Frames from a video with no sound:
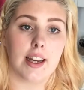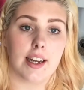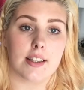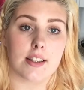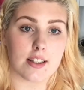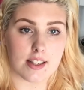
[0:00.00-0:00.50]

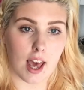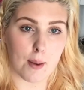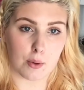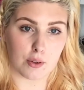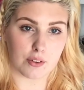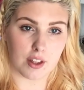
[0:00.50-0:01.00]
It's a
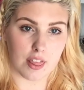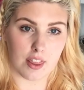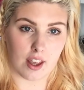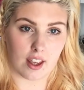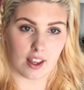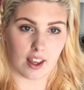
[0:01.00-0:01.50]
scaremongering
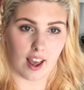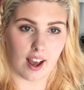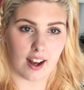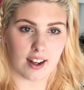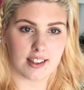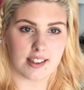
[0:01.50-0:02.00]
thing,
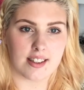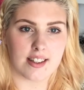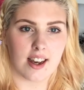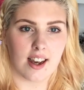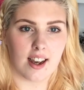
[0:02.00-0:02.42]
and